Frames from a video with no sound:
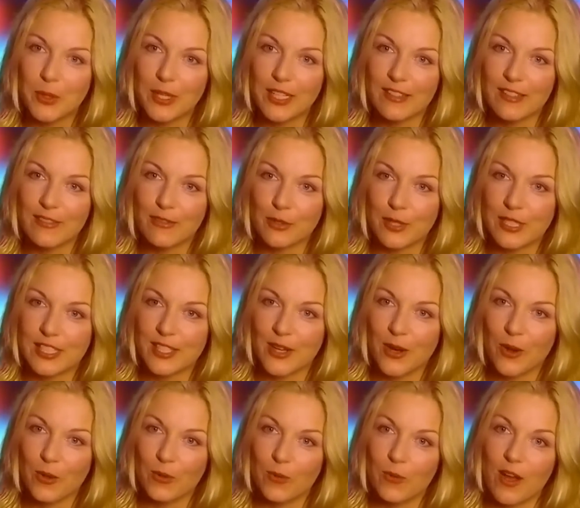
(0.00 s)
in freezing
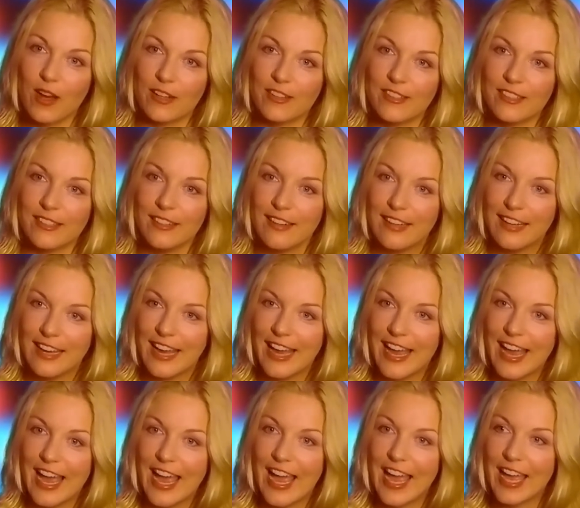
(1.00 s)
cold water
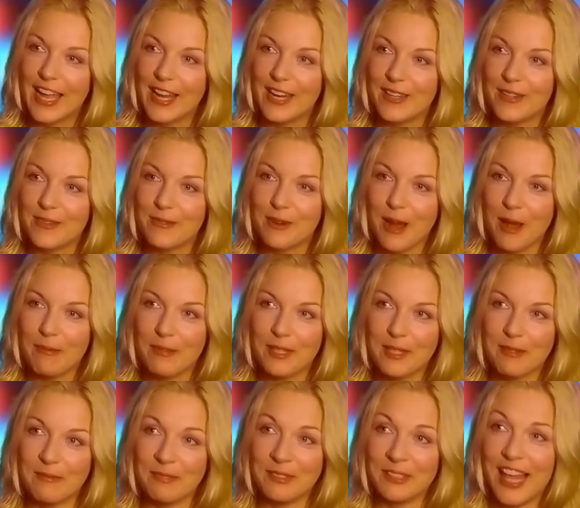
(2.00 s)
and wrapped in
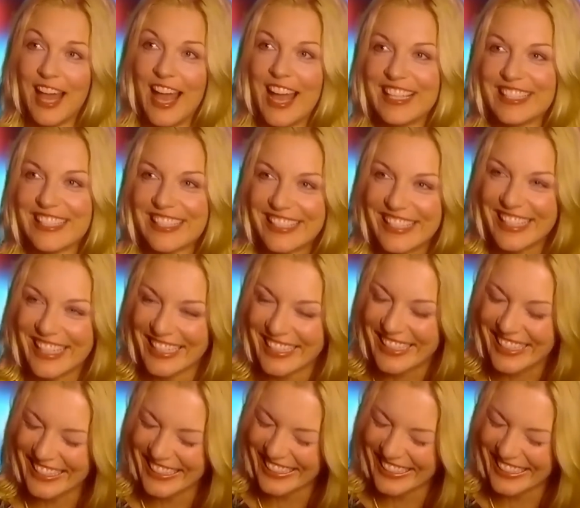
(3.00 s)
plastic.